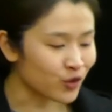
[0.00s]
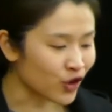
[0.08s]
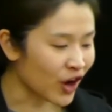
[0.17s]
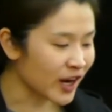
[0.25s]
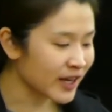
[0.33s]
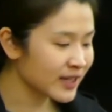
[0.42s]

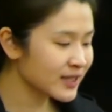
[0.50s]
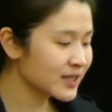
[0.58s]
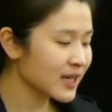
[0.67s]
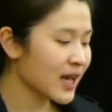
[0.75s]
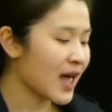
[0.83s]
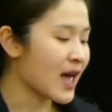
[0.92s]

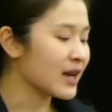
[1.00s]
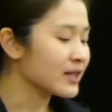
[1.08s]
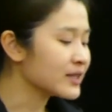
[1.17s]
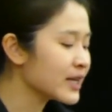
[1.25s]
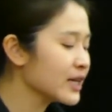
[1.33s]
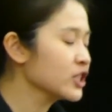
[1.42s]
praise and
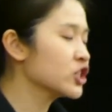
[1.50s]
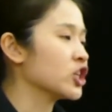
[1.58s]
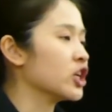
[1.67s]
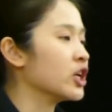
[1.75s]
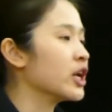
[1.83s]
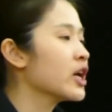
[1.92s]

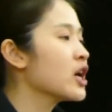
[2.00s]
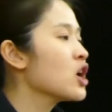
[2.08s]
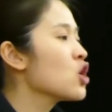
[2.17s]
attention,